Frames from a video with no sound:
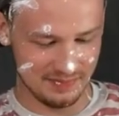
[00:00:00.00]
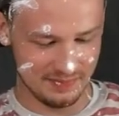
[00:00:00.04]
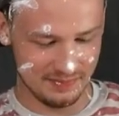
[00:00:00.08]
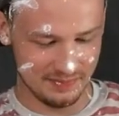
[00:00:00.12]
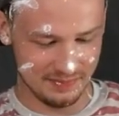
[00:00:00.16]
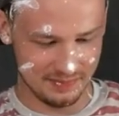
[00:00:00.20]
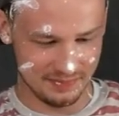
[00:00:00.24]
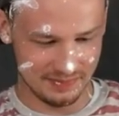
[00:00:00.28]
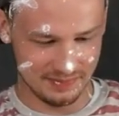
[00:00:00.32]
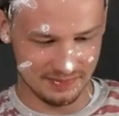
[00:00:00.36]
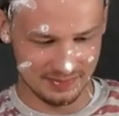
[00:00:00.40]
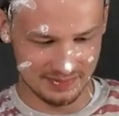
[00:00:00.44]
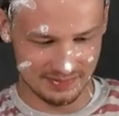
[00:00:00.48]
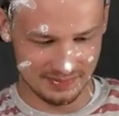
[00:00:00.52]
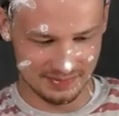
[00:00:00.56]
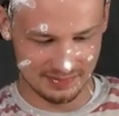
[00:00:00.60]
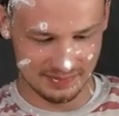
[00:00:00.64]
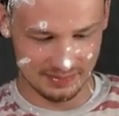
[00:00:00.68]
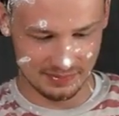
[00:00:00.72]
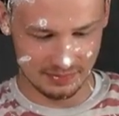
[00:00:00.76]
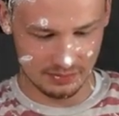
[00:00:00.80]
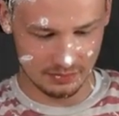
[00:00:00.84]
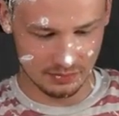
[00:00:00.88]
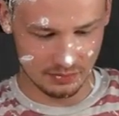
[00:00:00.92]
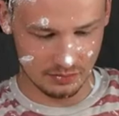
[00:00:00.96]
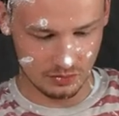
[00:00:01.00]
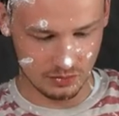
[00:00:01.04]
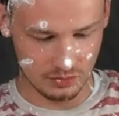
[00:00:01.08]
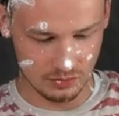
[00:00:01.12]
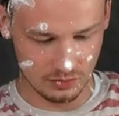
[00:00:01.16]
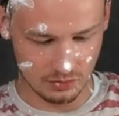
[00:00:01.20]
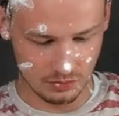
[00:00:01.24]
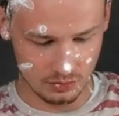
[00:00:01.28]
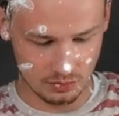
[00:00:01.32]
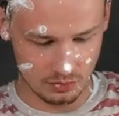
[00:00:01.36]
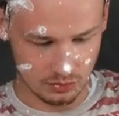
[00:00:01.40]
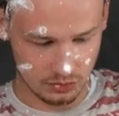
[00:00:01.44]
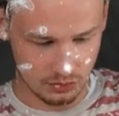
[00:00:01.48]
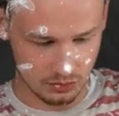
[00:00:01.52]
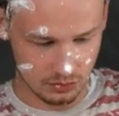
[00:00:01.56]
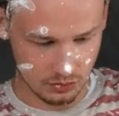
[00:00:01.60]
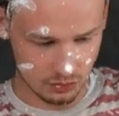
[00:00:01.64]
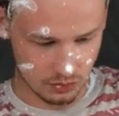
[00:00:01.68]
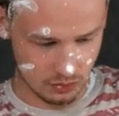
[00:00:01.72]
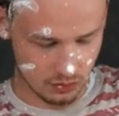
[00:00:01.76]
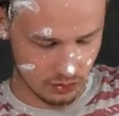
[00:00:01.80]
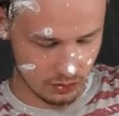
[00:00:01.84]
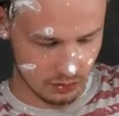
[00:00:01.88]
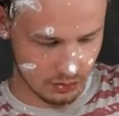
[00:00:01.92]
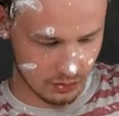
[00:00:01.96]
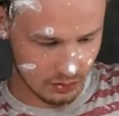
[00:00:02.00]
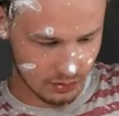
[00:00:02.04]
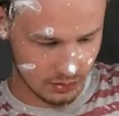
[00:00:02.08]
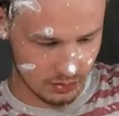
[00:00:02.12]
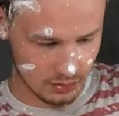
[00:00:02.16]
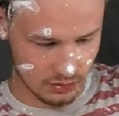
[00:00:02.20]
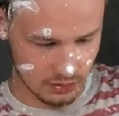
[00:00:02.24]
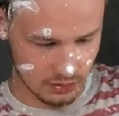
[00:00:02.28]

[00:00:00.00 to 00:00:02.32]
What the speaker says: No words are spoken by the person on screen.